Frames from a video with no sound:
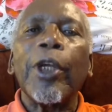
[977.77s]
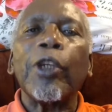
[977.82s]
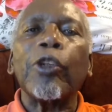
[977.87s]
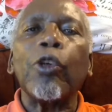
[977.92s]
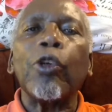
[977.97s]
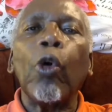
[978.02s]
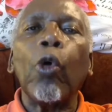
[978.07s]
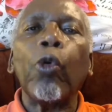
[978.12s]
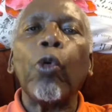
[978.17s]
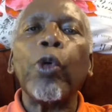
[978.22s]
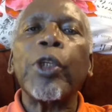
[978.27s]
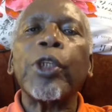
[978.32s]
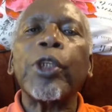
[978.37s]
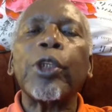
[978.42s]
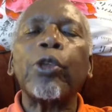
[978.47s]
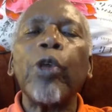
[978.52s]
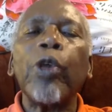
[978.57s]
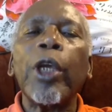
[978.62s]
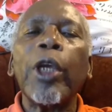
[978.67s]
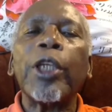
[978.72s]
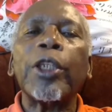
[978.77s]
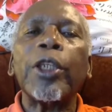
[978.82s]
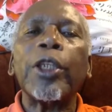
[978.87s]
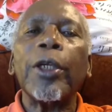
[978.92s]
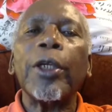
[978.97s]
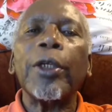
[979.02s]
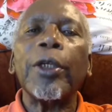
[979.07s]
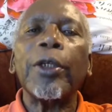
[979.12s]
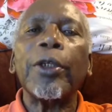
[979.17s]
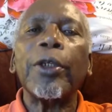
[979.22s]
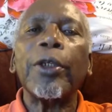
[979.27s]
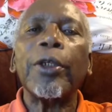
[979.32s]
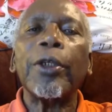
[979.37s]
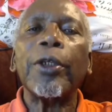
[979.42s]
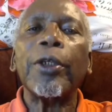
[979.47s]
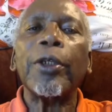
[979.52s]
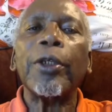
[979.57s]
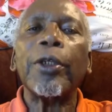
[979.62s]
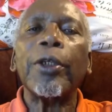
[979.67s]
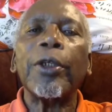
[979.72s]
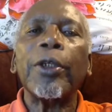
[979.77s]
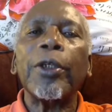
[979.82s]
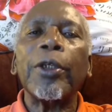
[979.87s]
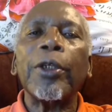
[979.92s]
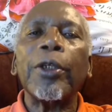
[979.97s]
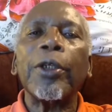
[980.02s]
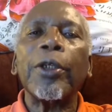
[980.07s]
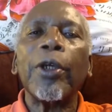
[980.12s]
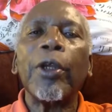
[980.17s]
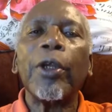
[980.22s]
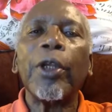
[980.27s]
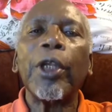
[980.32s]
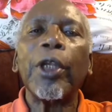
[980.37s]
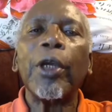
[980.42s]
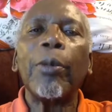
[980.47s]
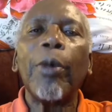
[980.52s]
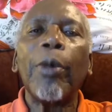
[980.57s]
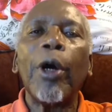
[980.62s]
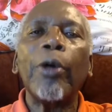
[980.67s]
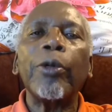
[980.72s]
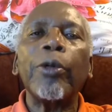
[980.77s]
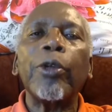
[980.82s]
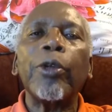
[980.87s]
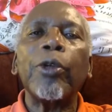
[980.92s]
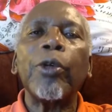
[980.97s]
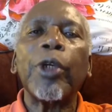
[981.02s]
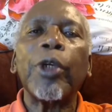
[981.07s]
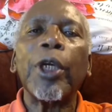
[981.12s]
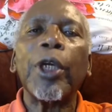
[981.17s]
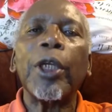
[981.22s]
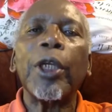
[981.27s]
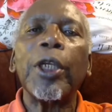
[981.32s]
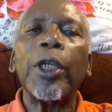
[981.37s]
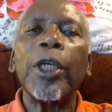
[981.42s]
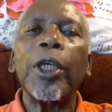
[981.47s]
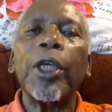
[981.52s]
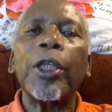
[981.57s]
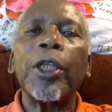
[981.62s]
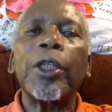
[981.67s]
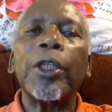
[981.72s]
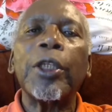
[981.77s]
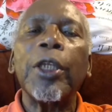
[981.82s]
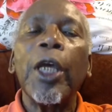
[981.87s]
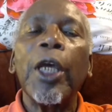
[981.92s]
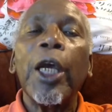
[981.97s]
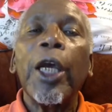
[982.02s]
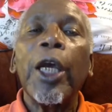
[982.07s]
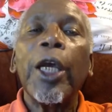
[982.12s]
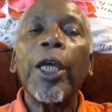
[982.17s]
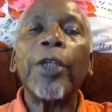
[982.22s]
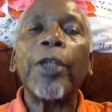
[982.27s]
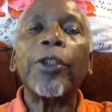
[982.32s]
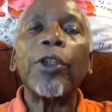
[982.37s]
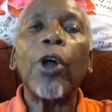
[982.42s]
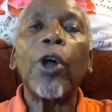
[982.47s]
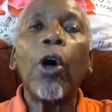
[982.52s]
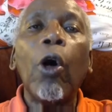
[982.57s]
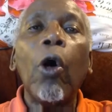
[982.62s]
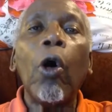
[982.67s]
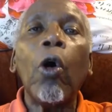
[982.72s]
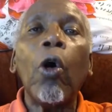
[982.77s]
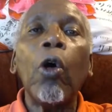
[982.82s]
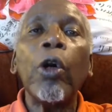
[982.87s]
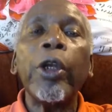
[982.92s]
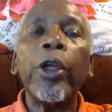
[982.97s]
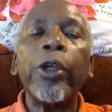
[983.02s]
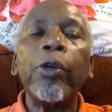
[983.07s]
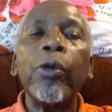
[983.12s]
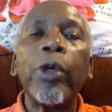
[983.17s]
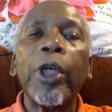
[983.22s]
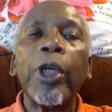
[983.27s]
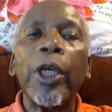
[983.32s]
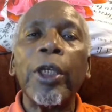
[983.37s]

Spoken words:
There's no restrictions on the amount you can eat. It's all you can eat,